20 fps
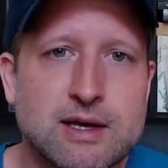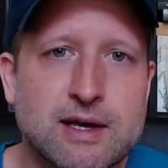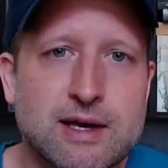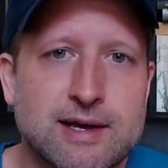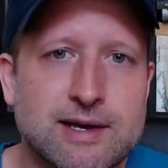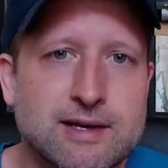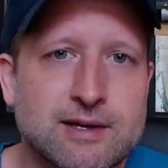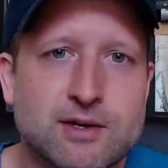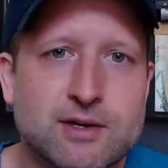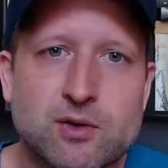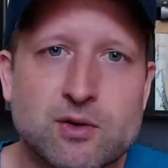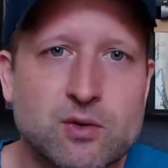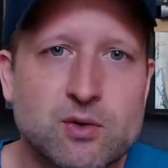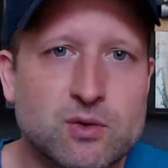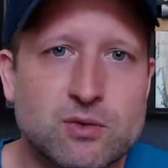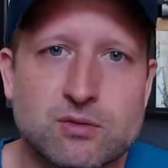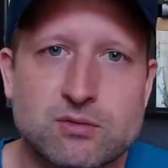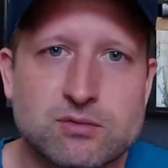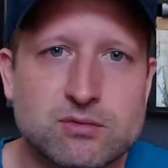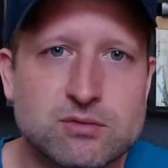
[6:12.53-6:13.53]
and
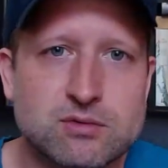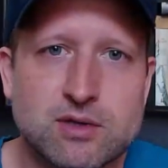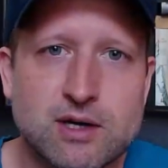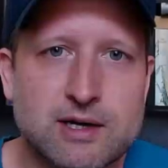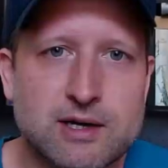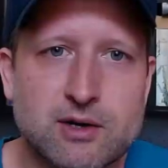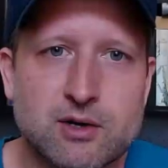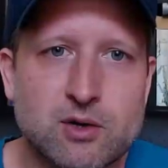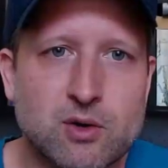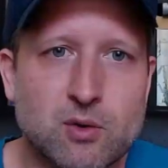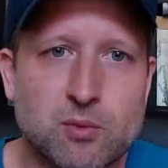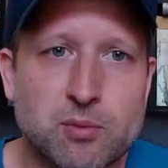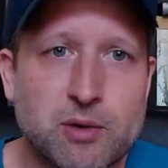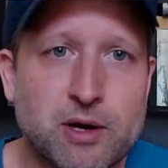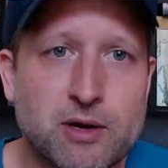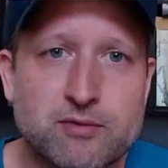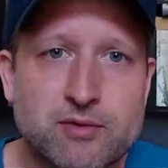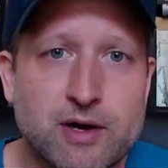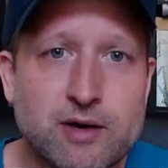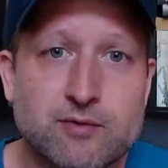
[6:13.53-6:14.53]
you, I don't know,
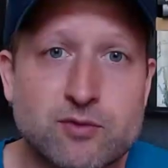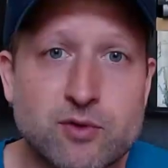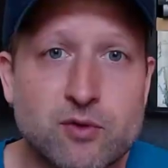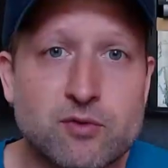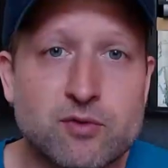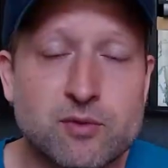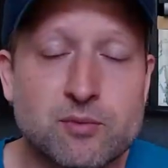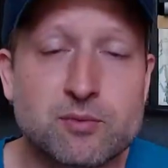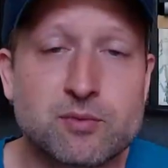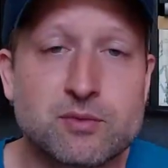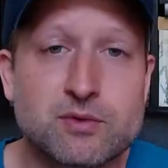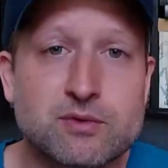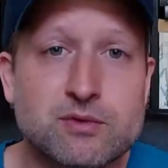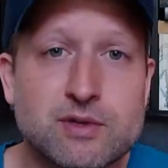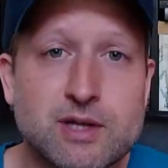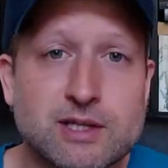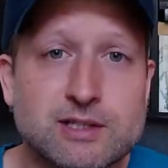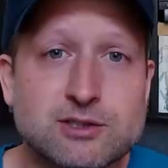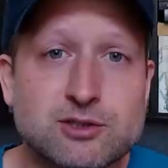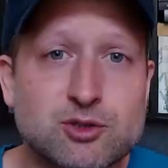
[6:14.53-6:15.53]
buy 5 of them,
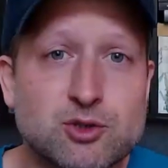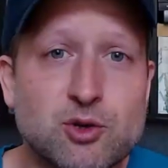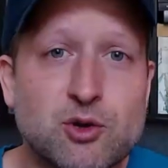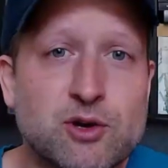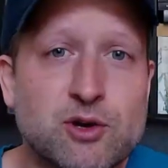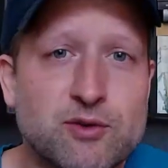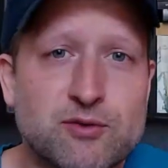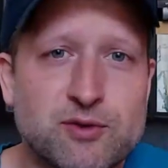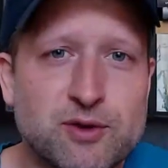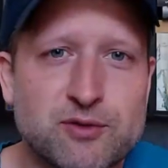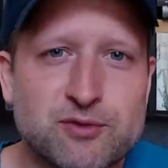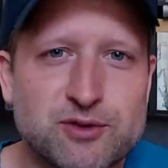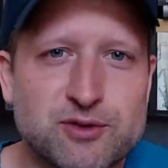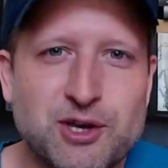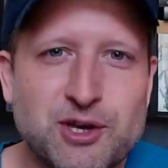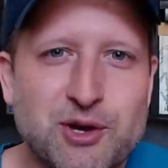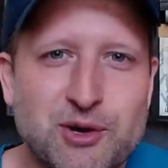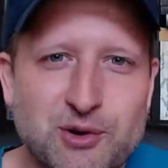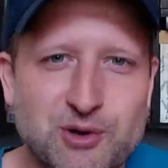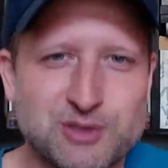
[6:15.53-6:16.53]
that's
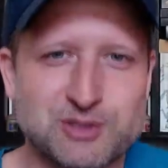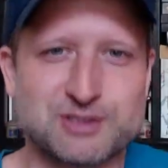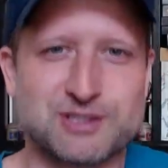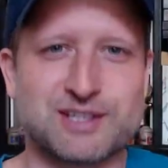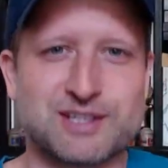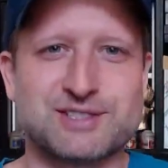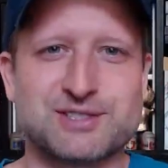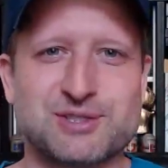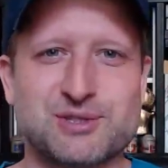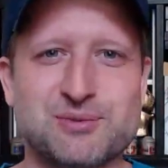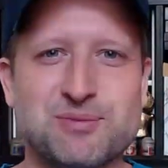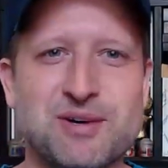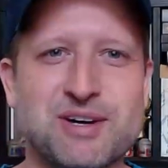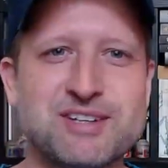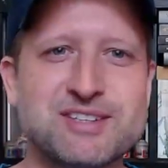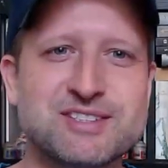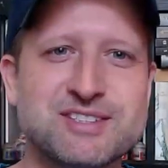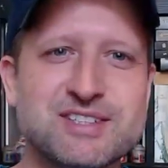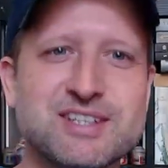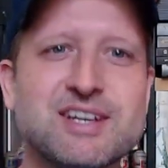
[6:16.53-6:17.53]
250 euros, that's too
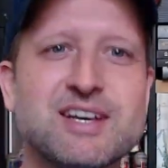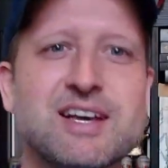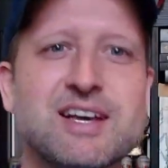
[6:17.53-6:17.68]
much.